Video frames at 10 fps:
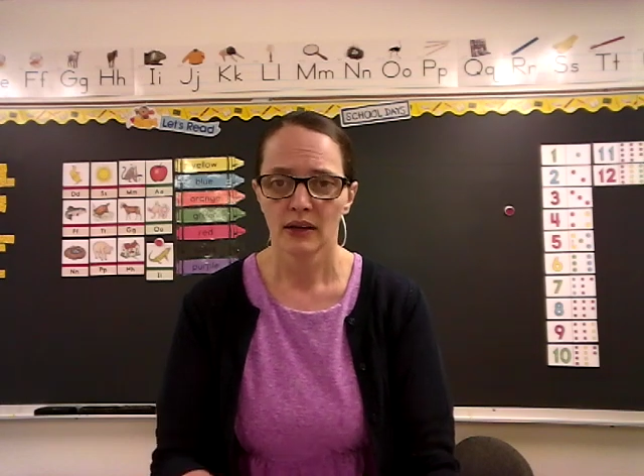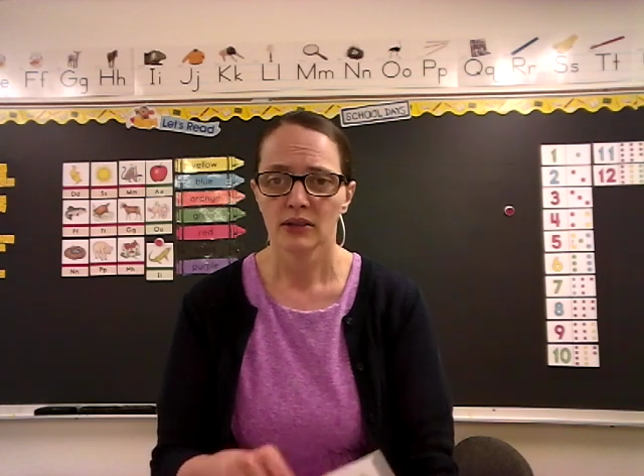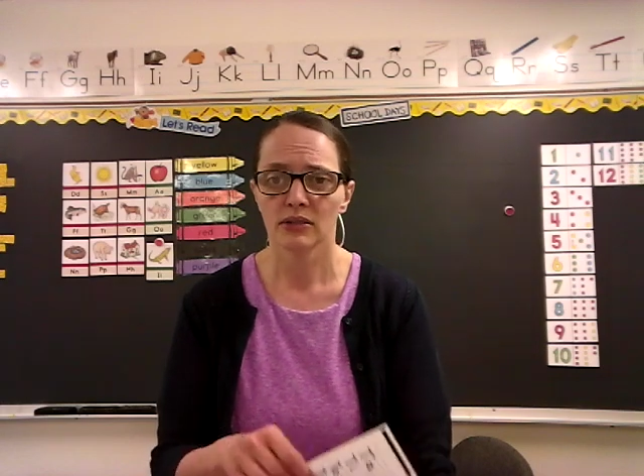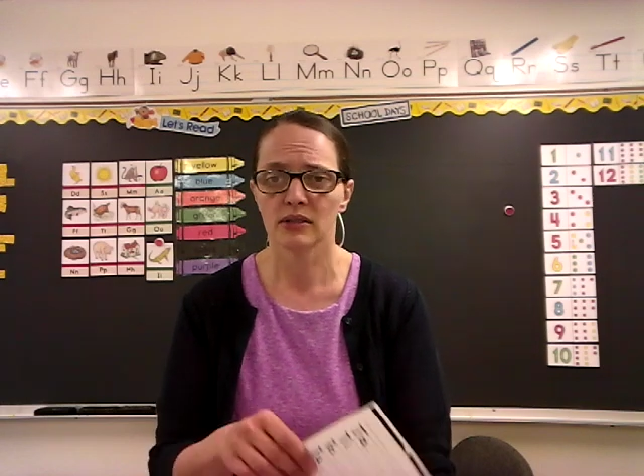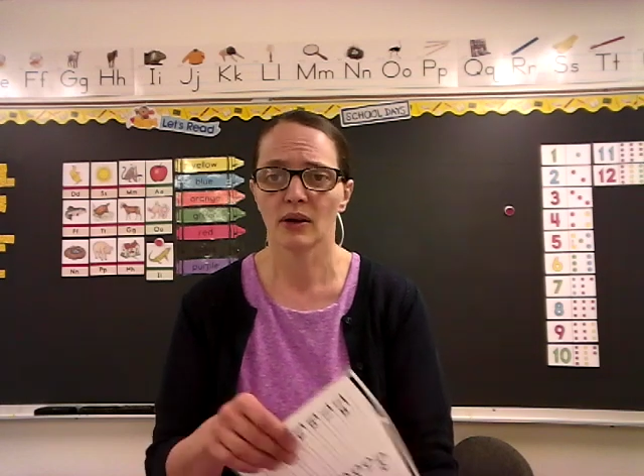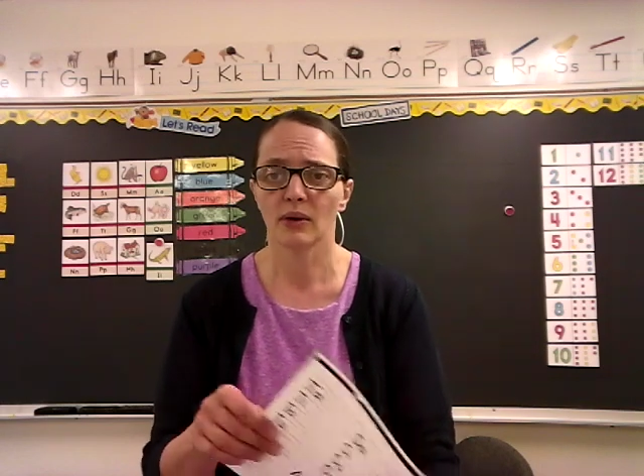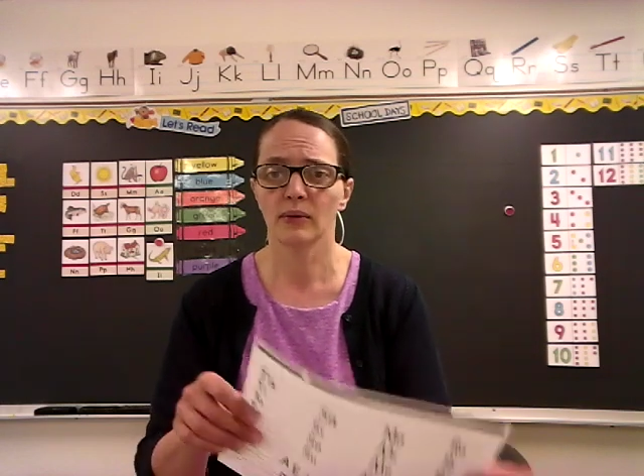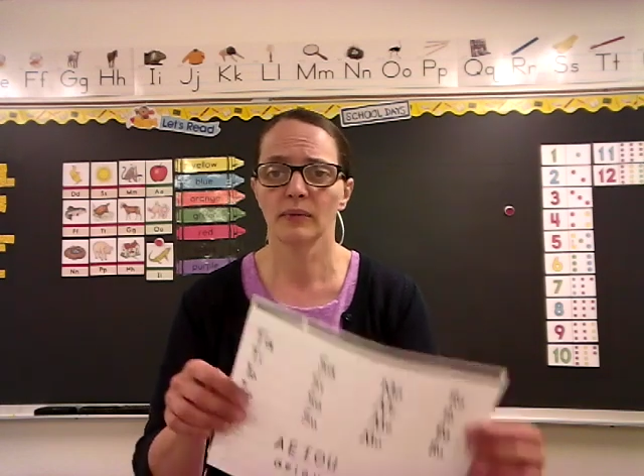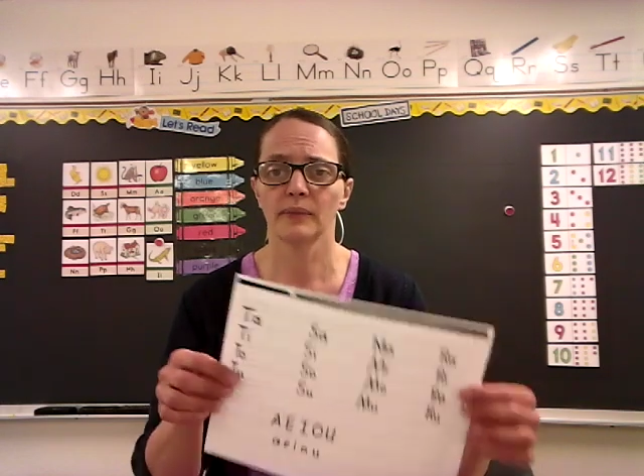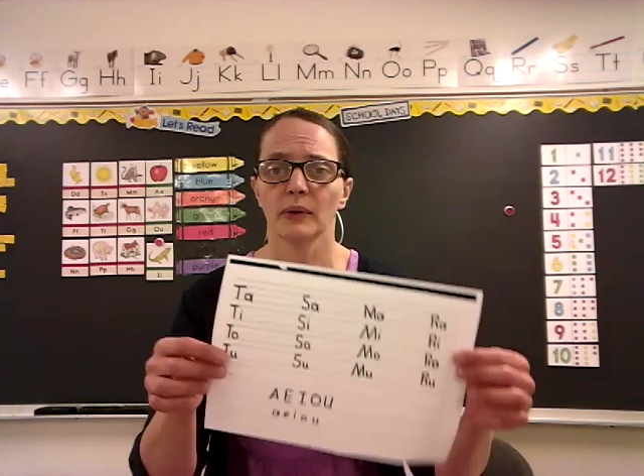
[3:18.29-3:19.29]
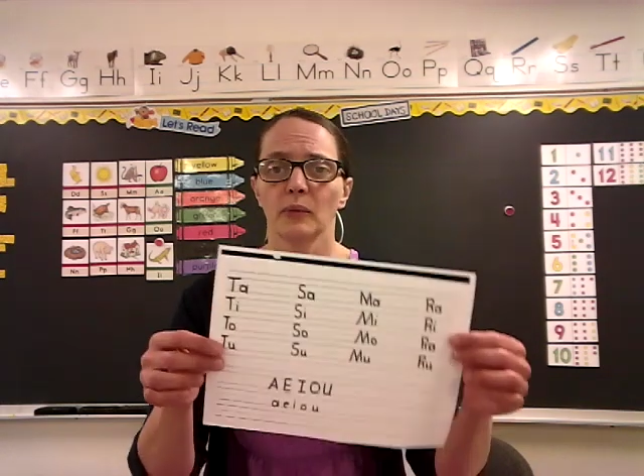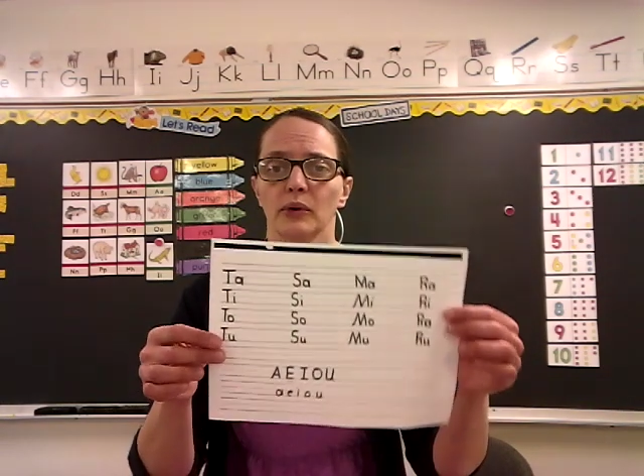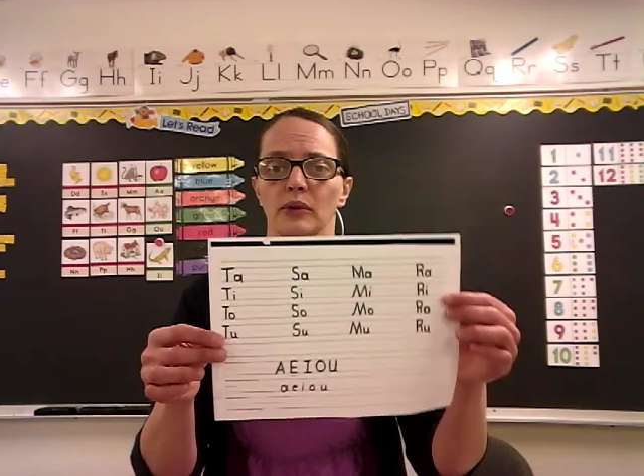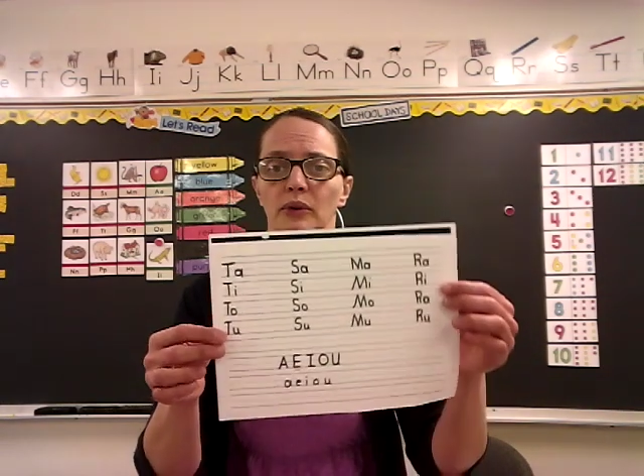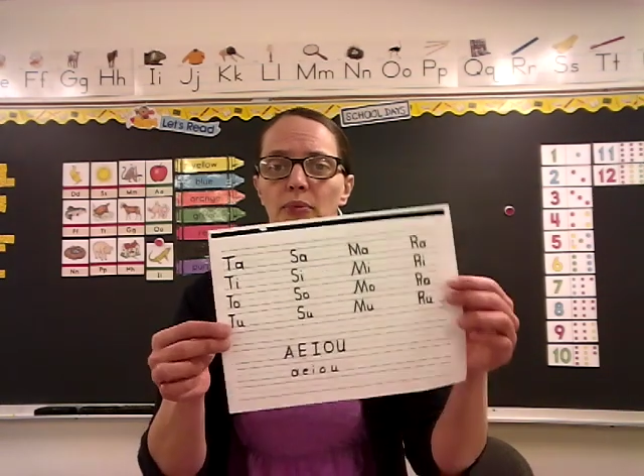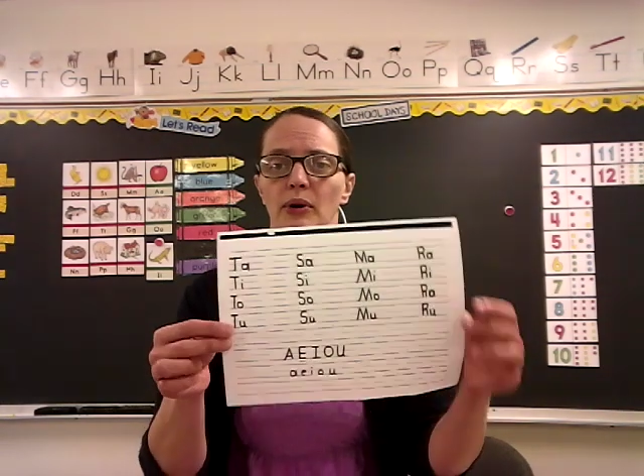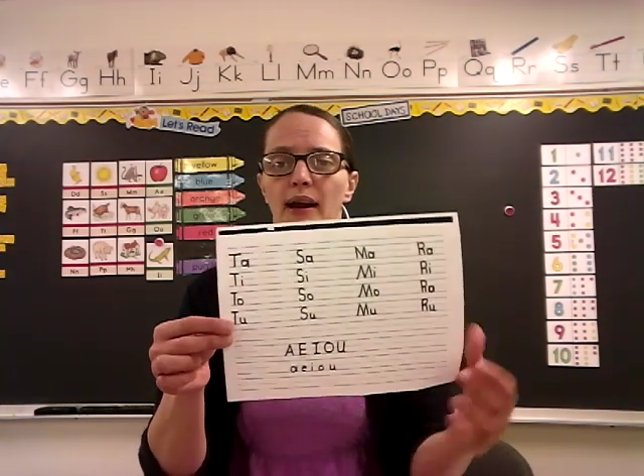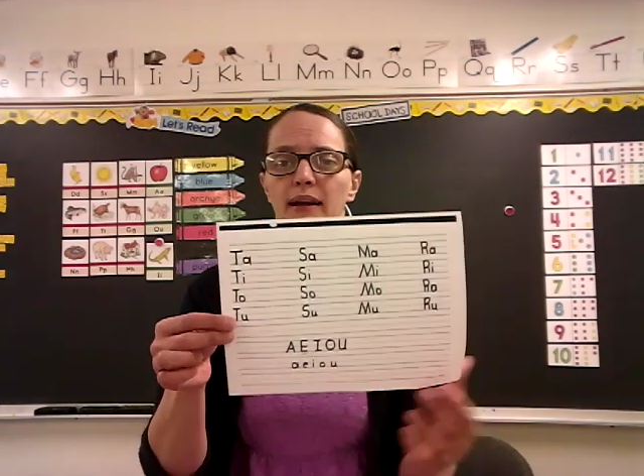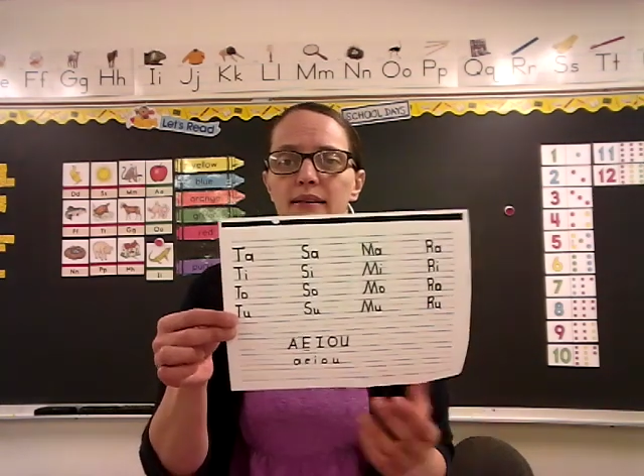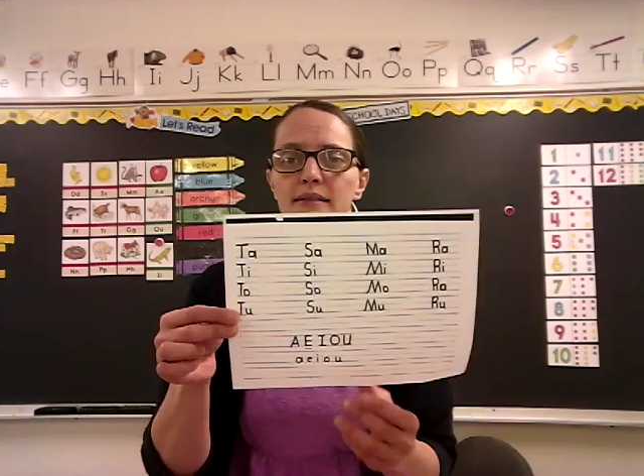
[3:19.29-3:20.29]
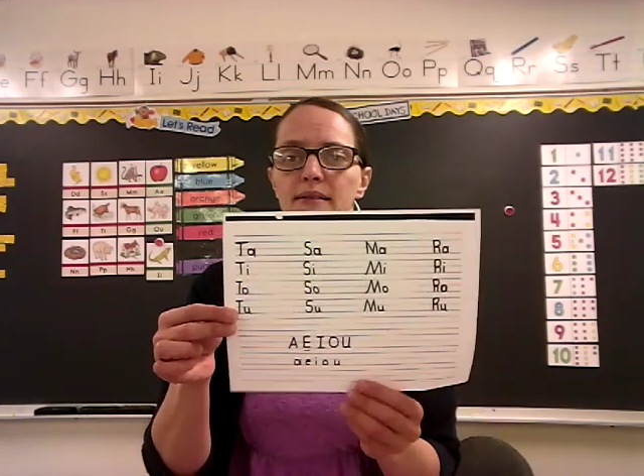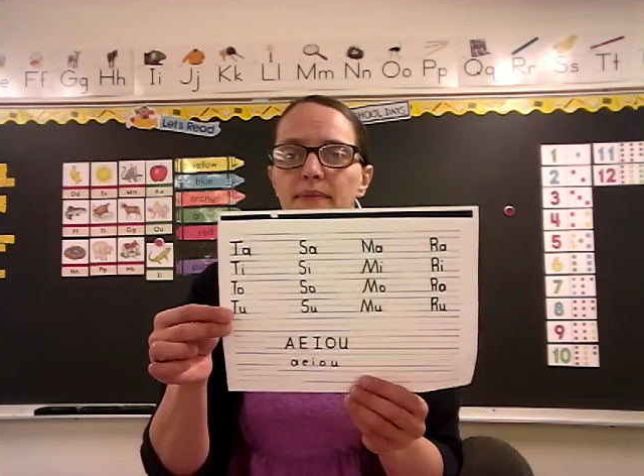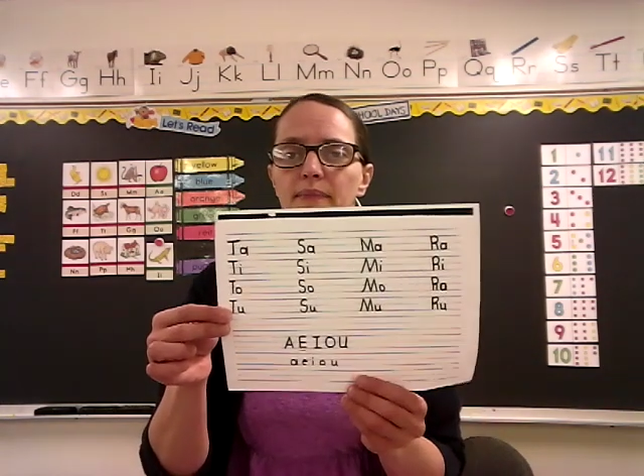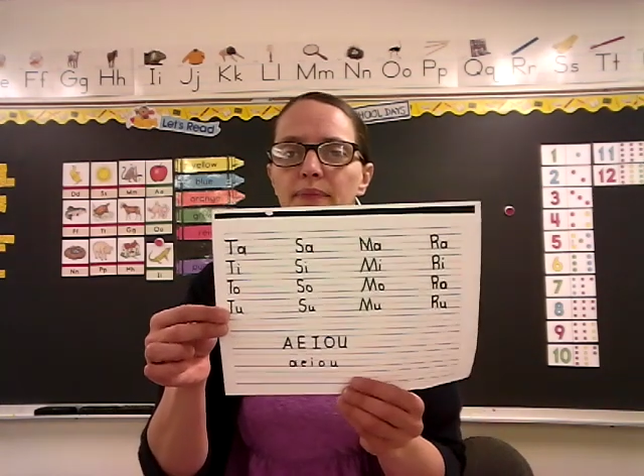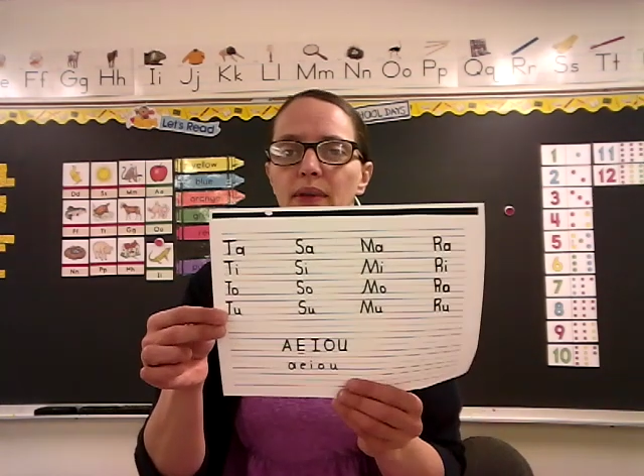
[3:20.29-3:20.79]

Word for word: So we're going to practice them.